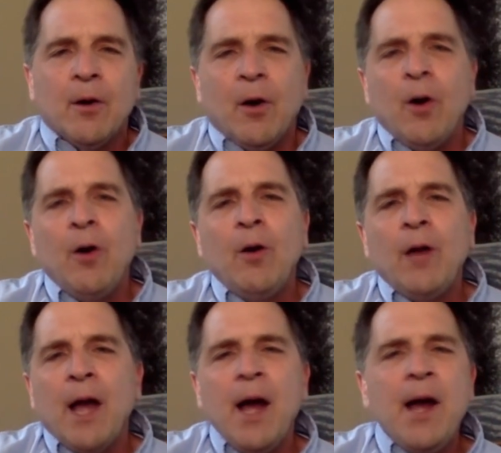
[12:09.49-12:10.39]

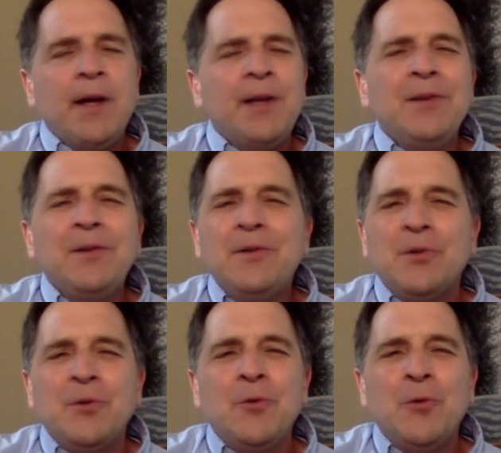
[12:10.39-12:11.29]
All I can
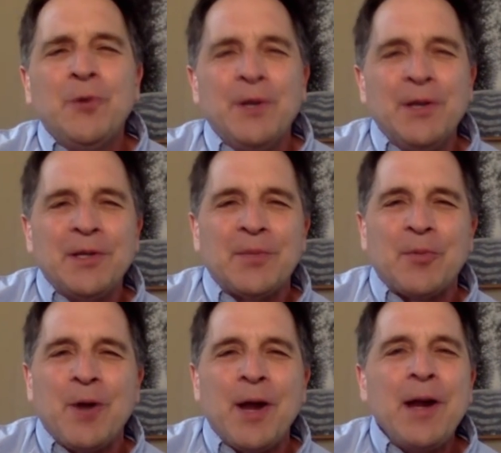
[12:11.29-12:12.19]
do is
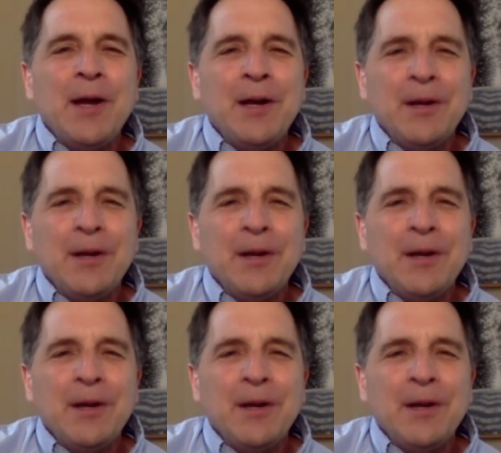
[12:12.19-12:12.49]
pray.